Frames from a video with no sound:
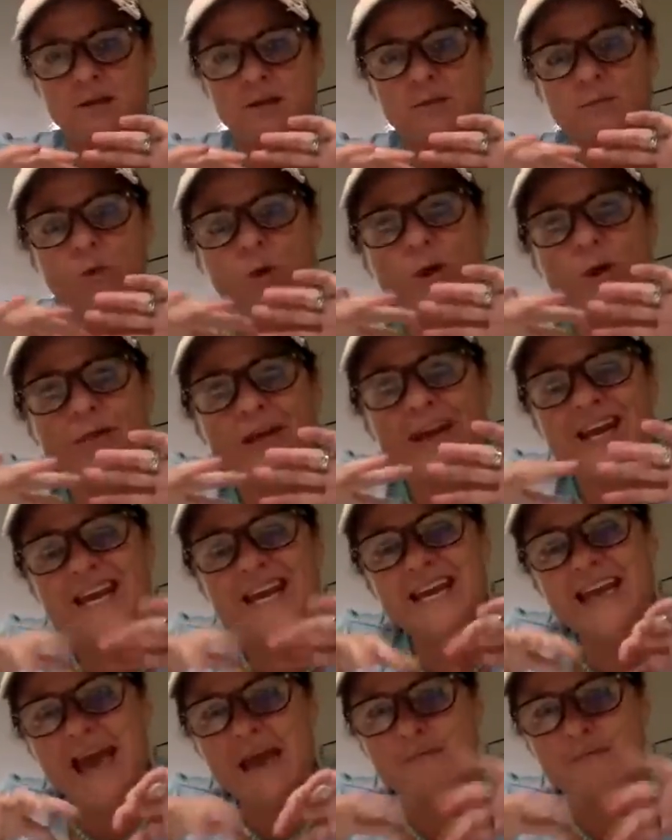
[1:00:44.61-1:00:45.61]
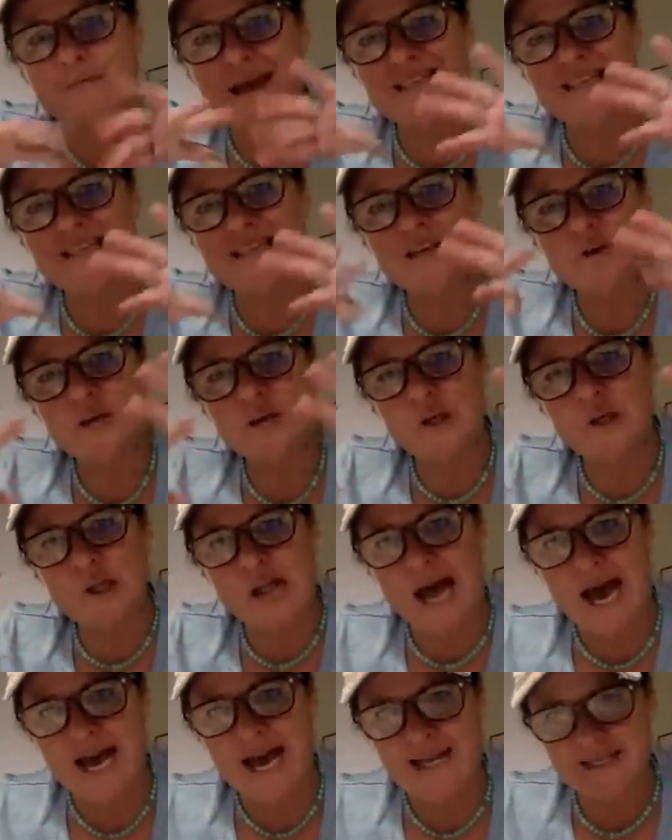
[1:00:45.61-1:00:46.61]
the more that it can
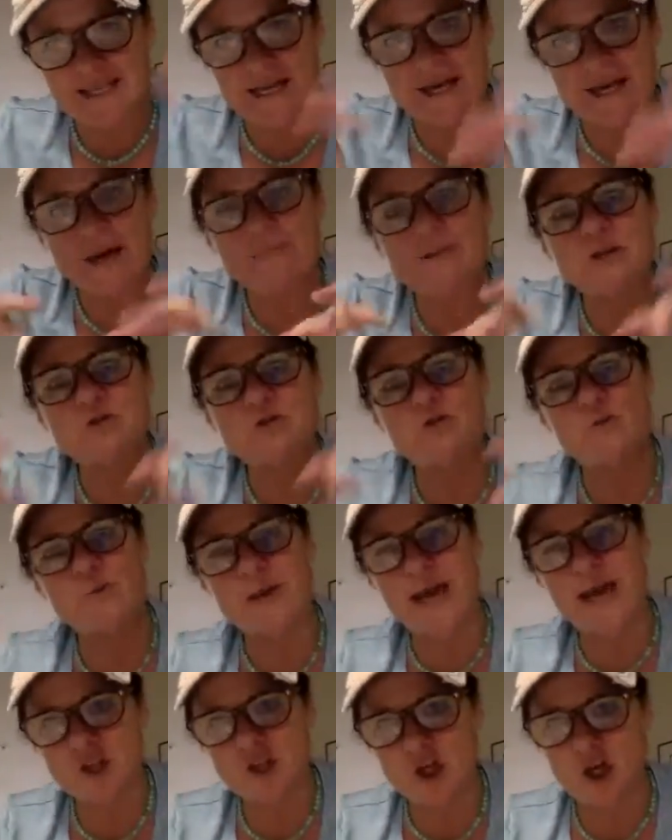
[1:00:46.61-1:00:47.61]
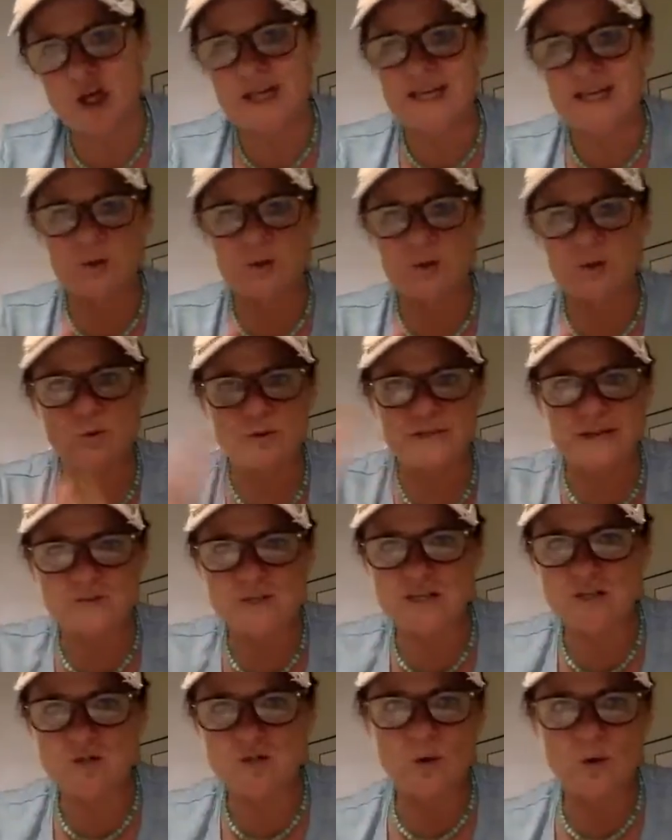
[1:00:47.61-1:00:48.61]
materialize, that come into matter
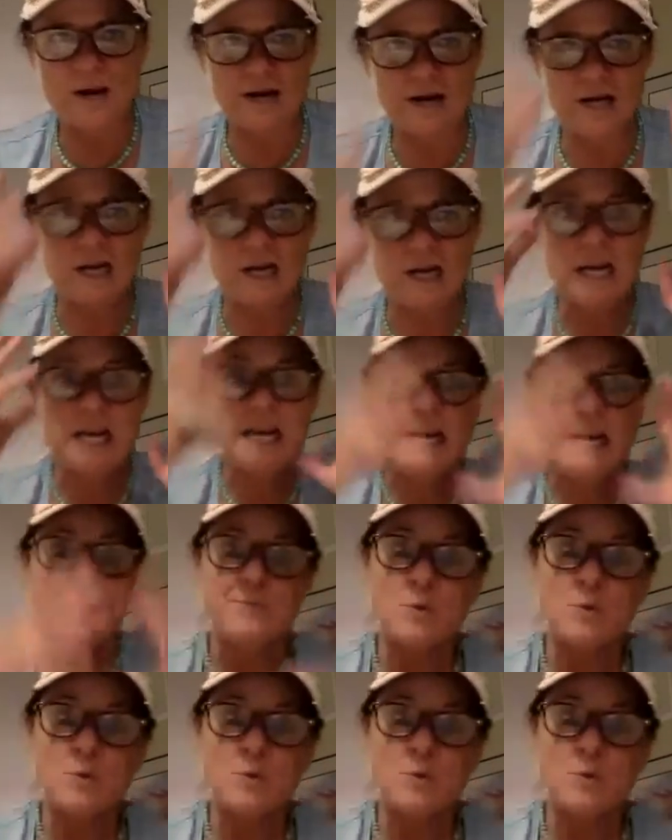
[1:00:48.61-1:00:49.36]
equals M squared.